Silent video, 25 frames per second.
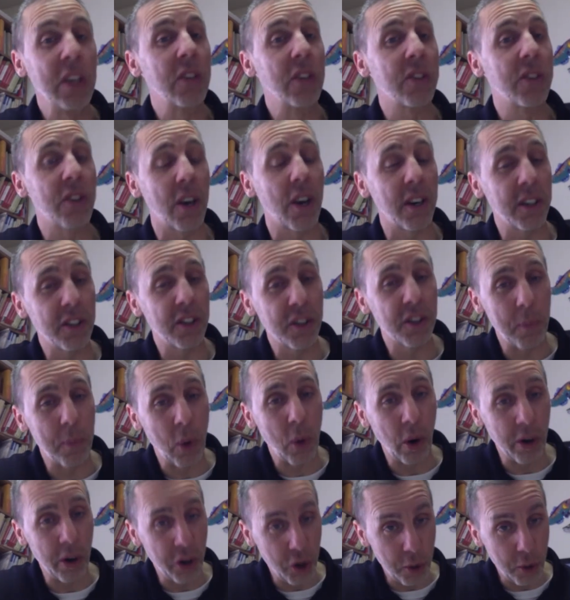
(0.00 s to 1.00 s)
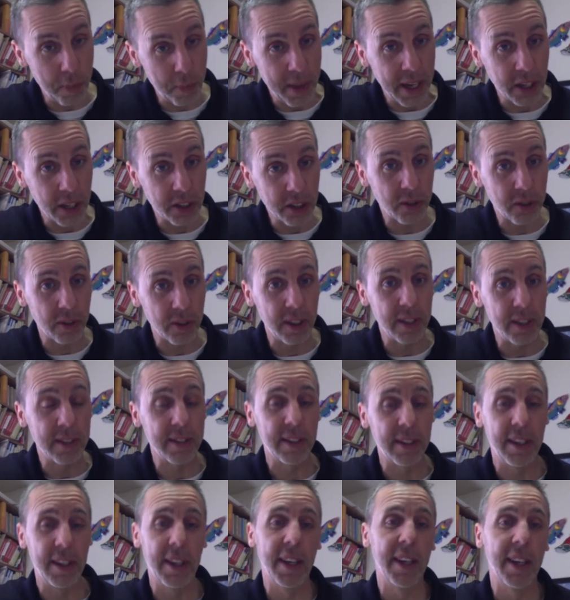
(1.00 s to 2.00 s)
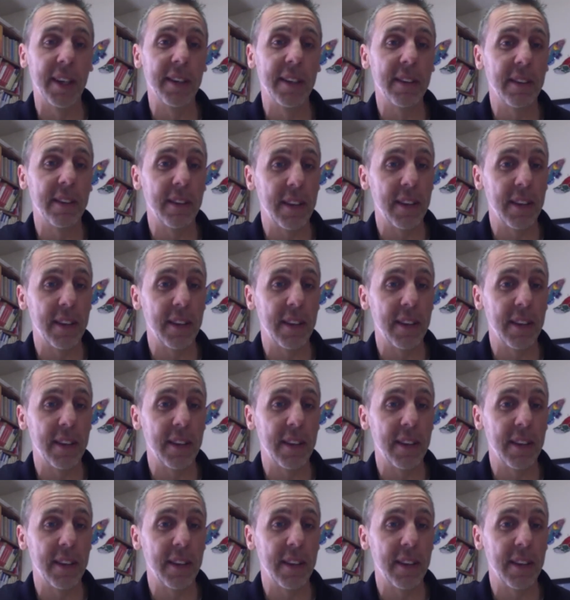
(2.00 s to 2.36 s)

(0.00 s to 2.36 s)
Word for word: starting some more new ministries in